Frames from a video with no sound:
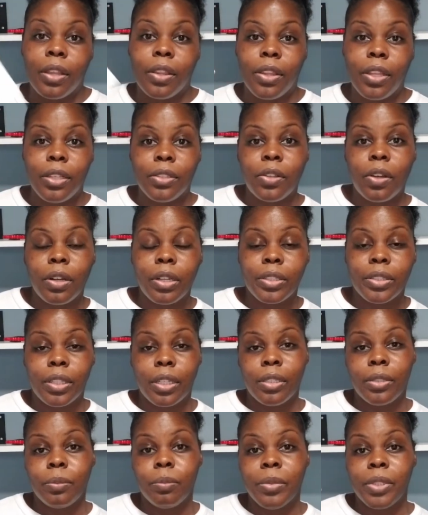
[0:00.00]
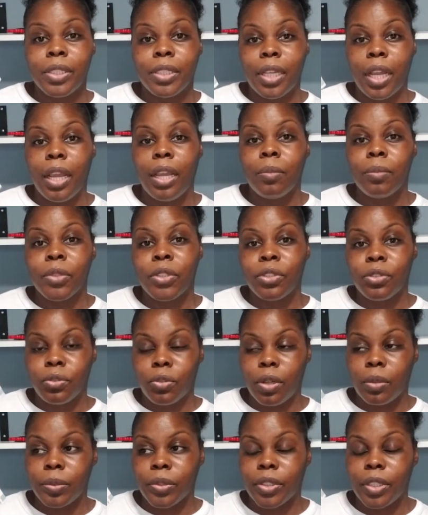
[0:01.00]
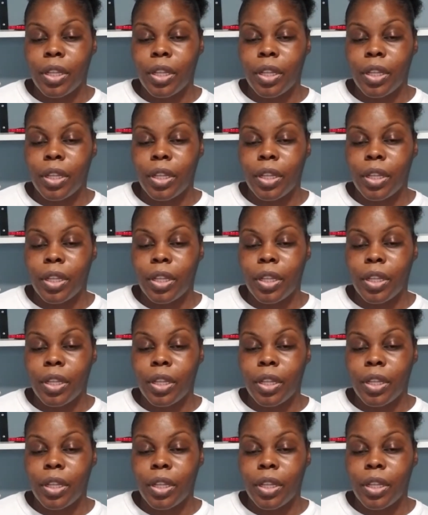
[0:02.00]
These are the same strips